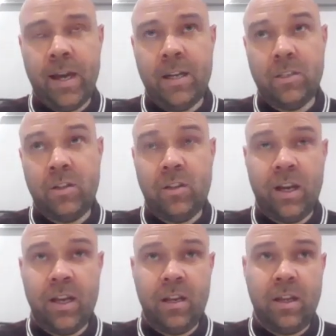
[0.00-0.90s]
guys to
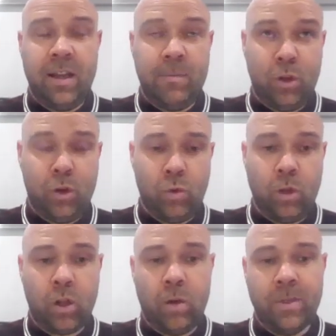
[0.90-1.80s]
try and get them to grow
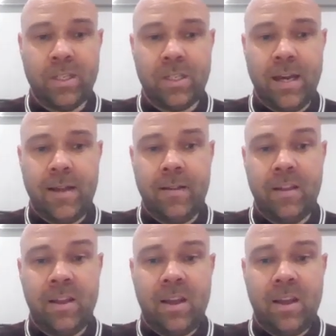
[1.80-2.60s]
the club, as I said,